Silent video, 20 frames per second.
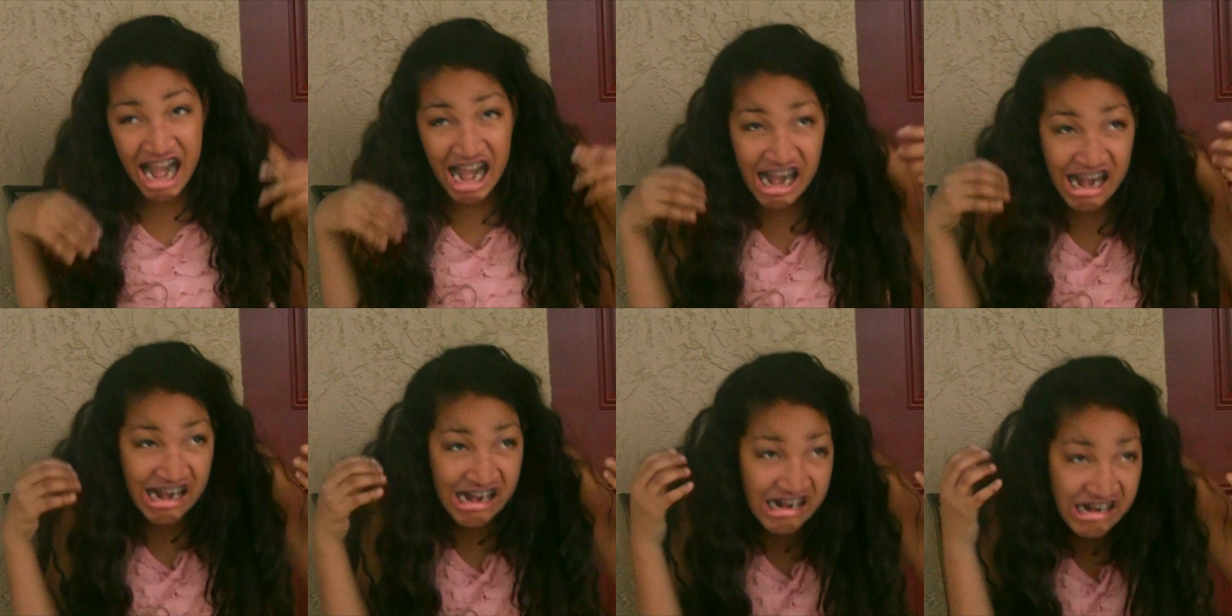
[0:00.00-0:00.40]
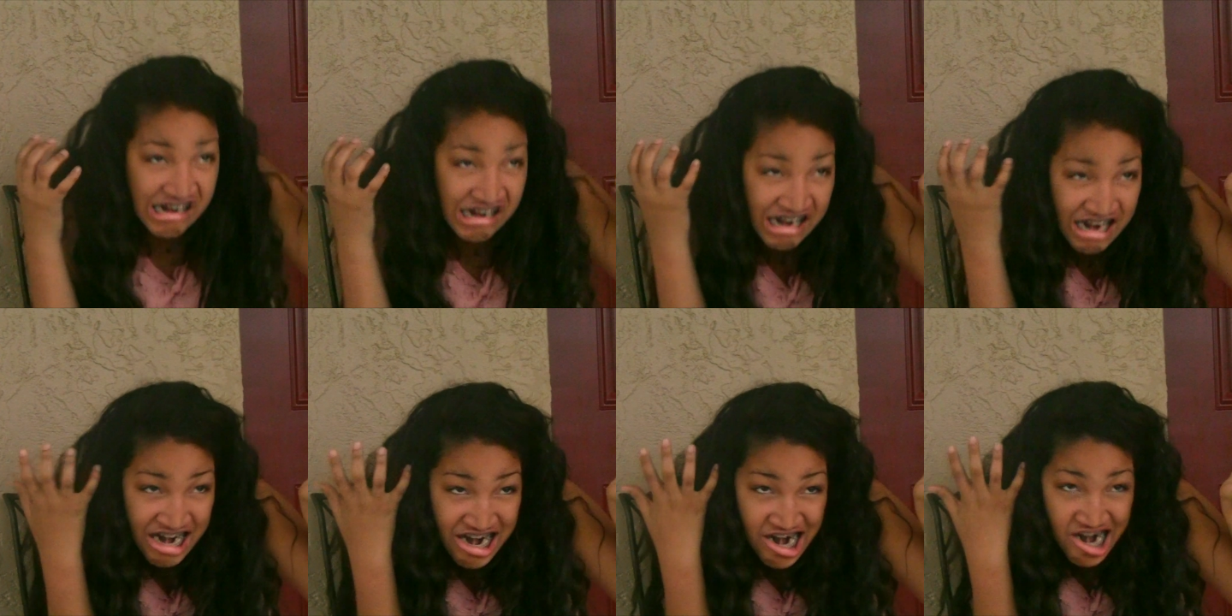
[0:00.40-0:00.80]
Number
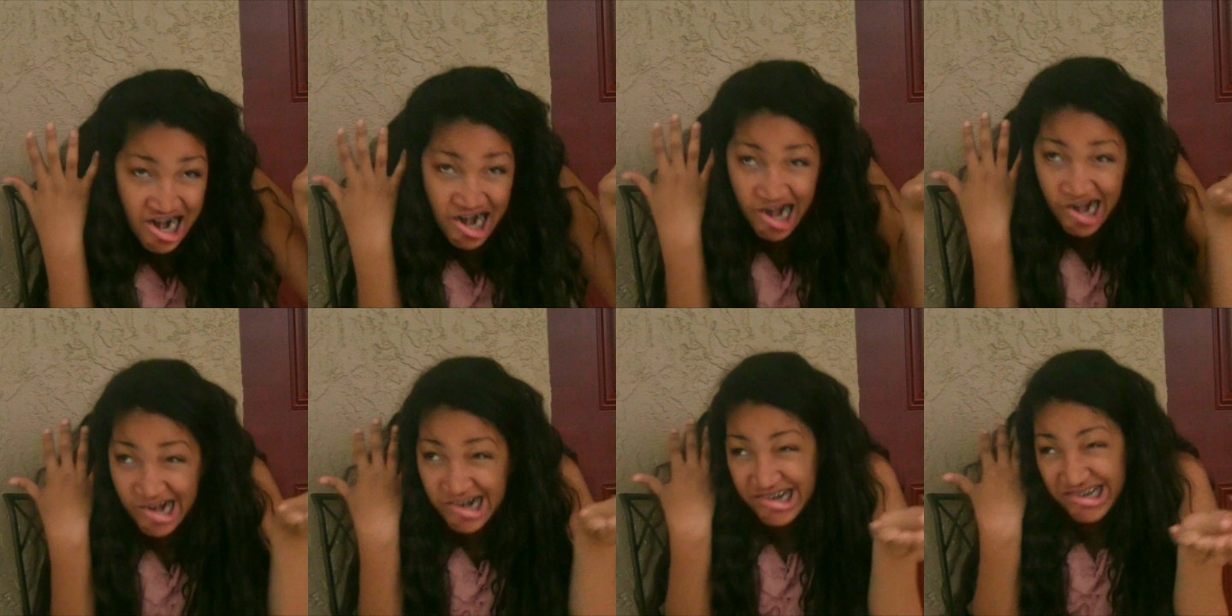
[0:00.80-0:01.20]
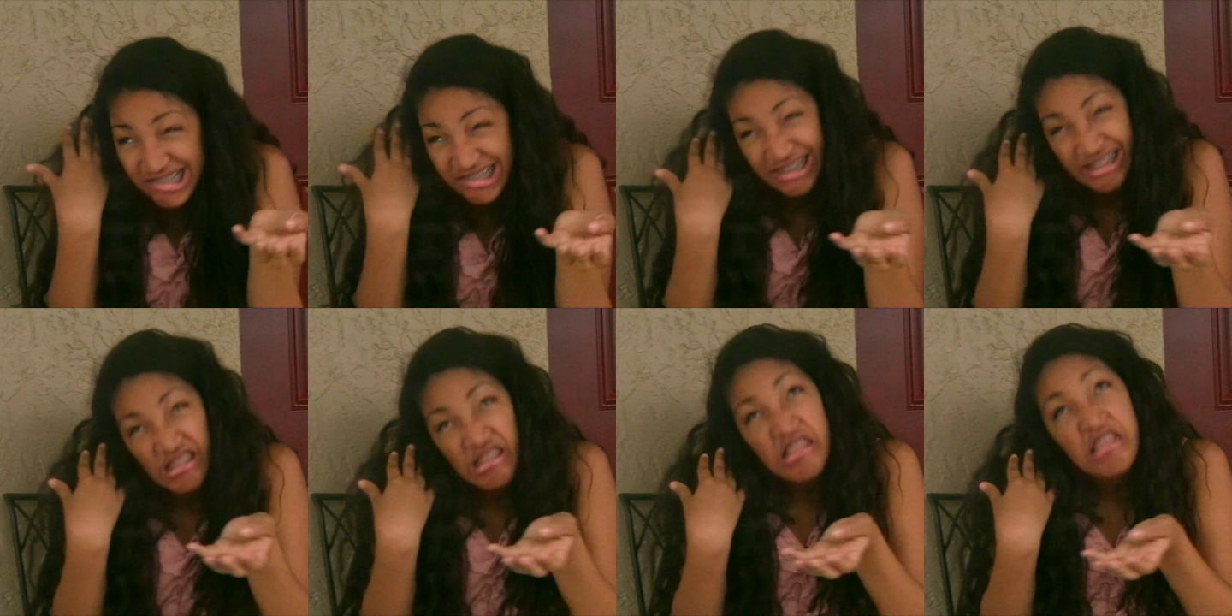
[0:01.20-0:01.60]
1 is the
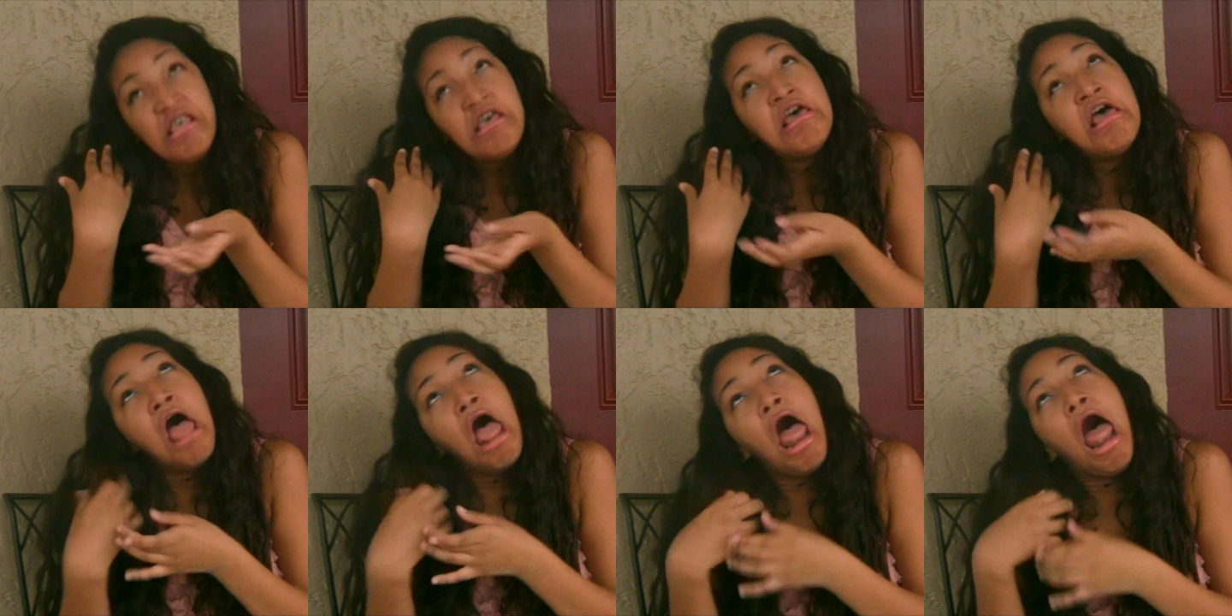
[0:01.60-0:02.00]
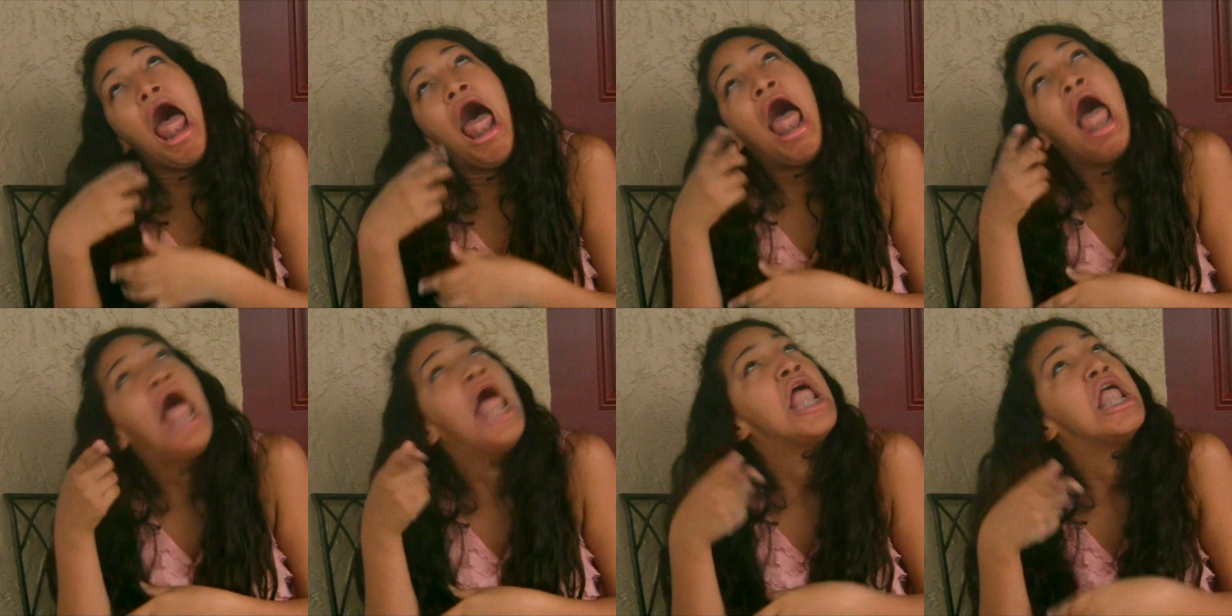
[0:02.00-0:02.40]
oh my
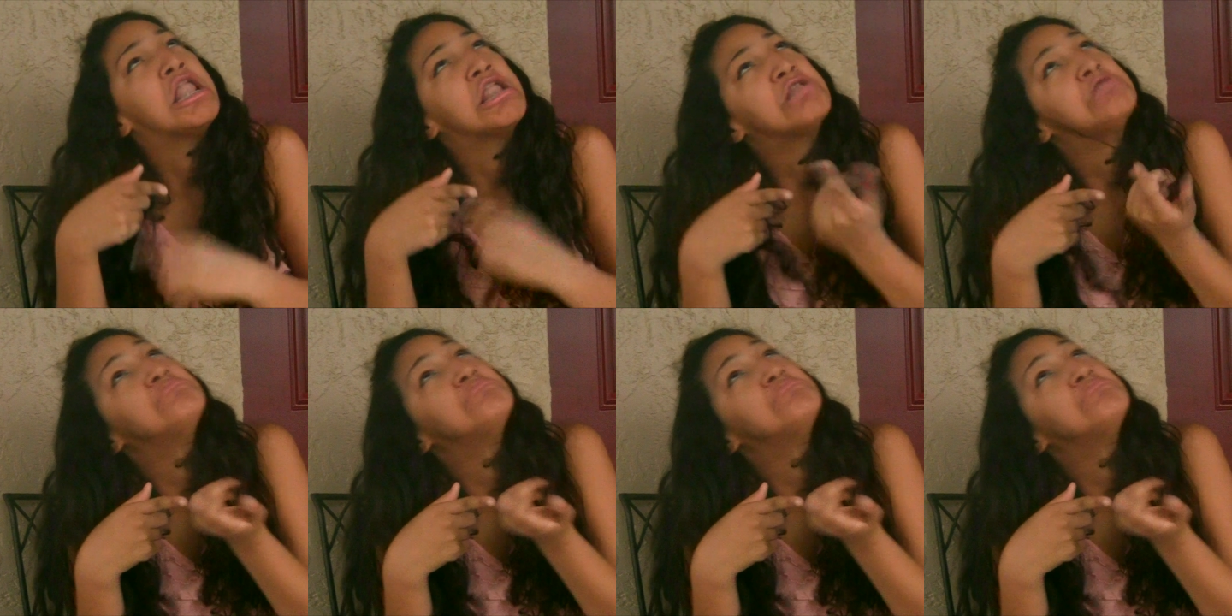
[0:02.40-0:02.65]
goodness, I think